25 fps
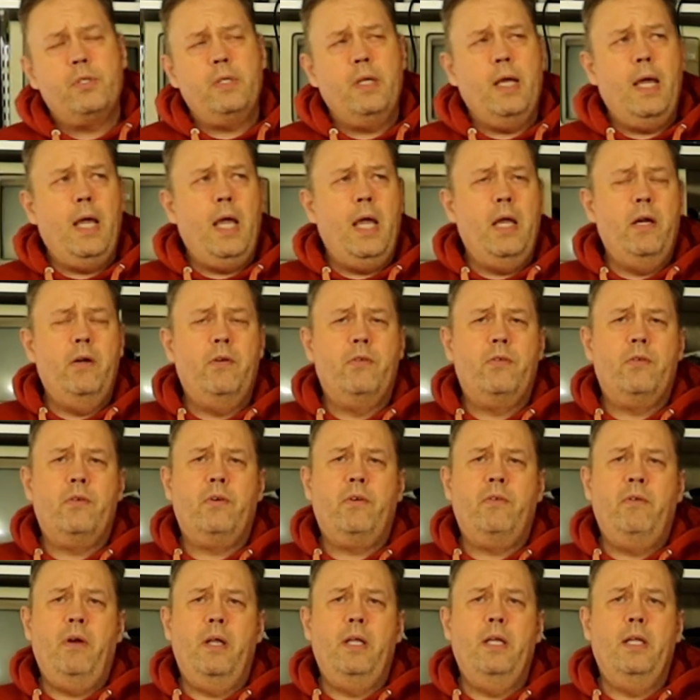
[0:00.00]
they're
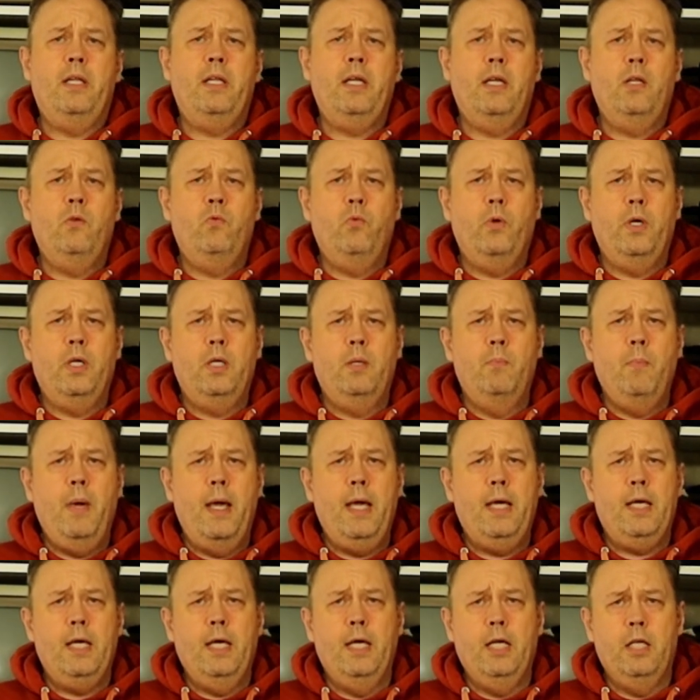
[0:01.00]
credited with
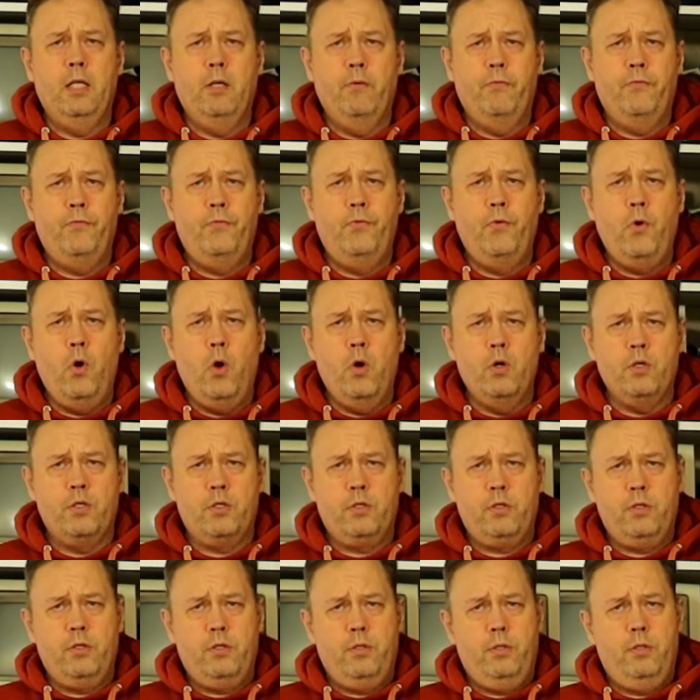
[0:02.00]
making the
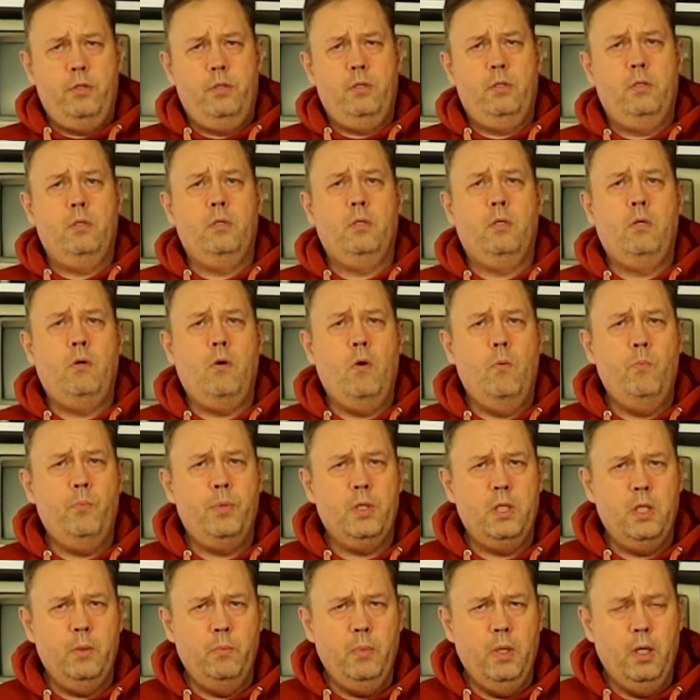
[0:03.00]
first
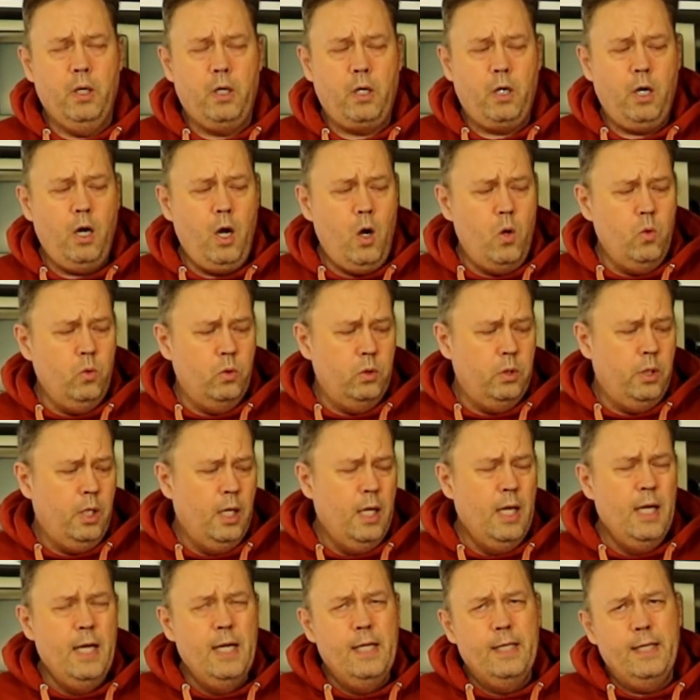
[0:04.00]
compatible clone,
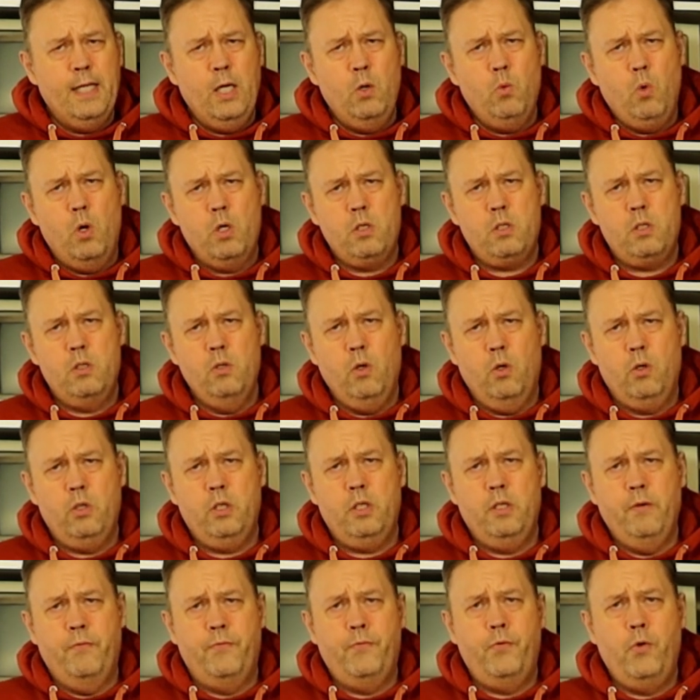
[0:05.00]
it was not
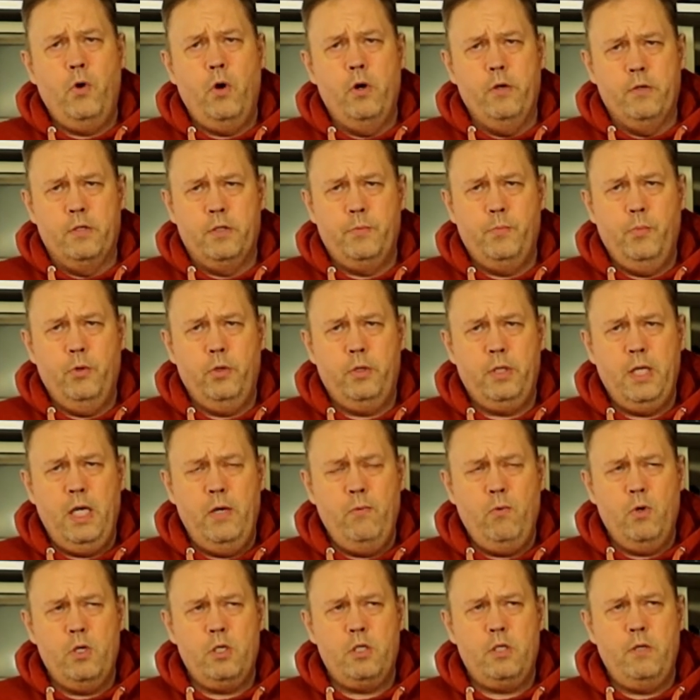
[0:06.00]
the first, but they
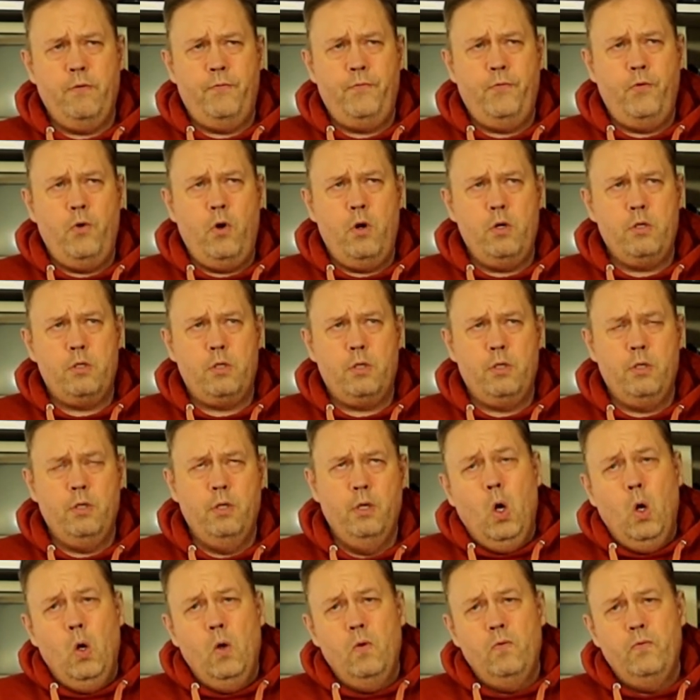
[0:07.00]
was the first
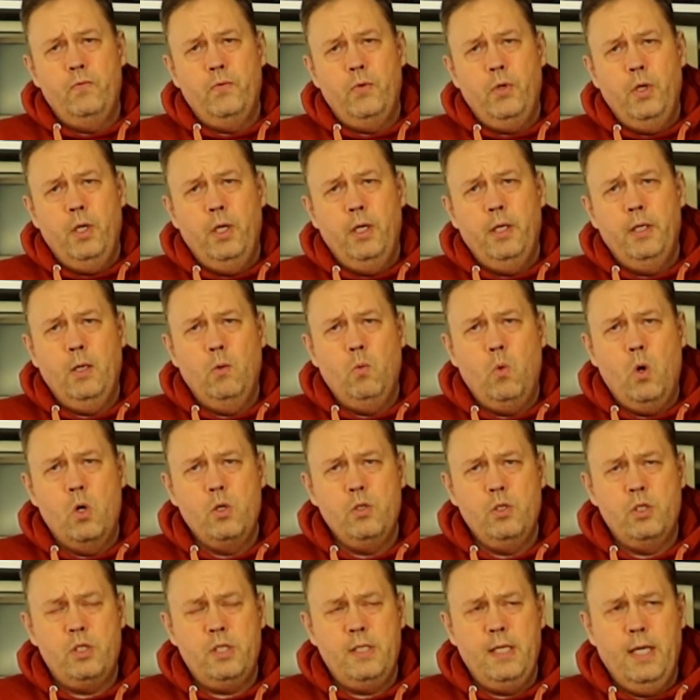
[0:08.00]
of the
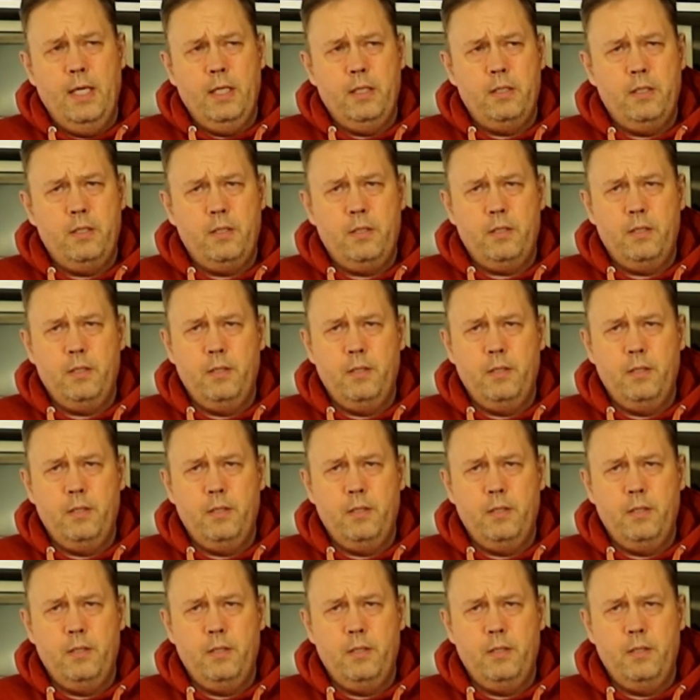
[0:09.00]
ones that